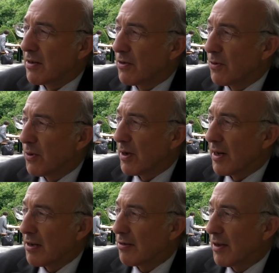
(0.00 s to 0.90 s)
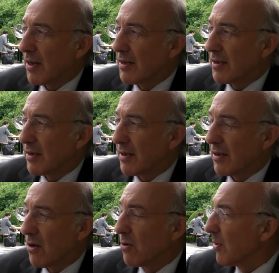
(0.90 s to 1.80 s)
to at least get uh,
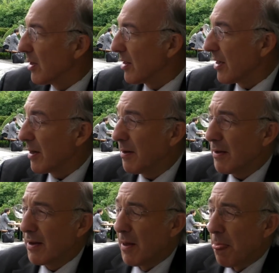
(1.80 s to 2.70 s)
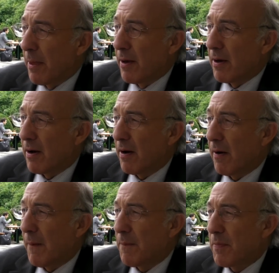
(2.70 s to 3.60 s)
a long way there.
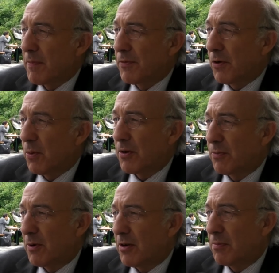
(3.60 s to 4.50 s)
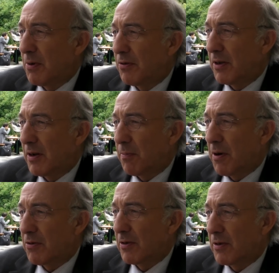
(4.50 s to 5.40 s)
Um, so what's, what is missing at
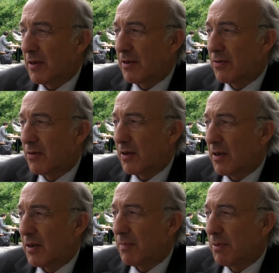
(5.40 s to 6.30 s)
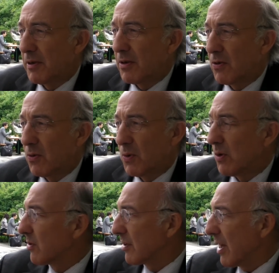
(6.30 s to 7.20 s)
present is the political
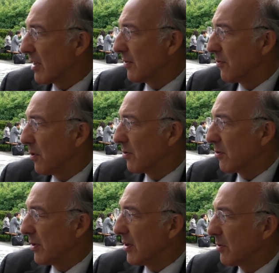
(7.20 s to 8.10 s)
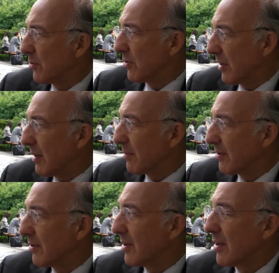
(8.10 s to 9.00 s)
will to take the first critical steps.